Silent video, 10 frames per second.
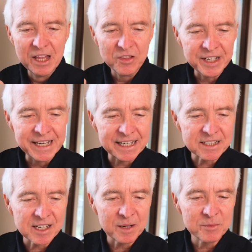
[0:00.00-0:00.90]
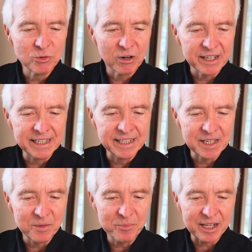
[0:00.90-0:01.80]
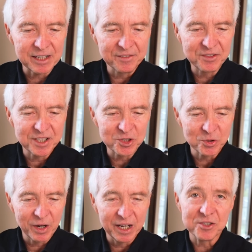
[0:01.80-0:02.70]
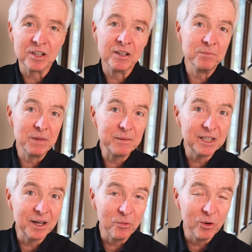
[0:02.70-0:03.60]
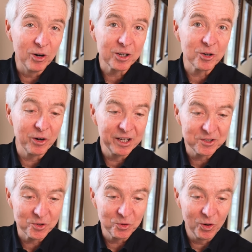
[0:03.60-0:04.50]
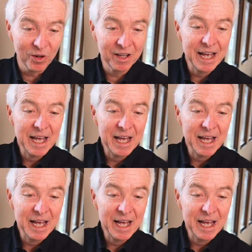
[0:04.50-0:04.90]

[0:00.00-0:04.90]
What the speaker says: the next time you are in a competitive situation, maybe at work or at school,